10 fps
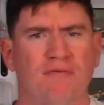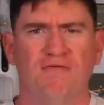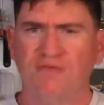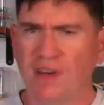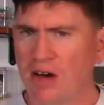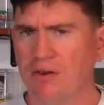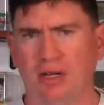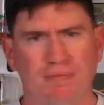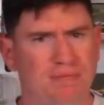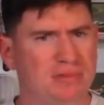
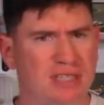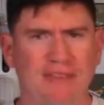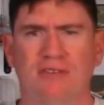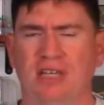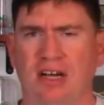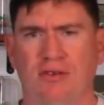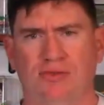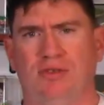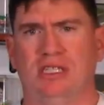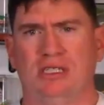very different
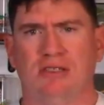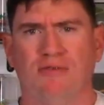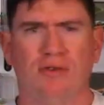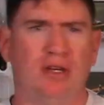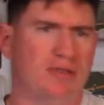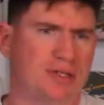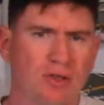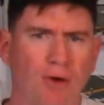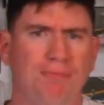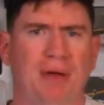characteristics as far as there's
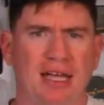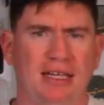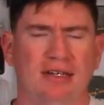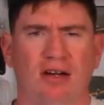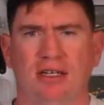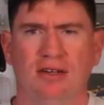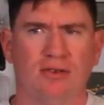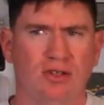no banking on here.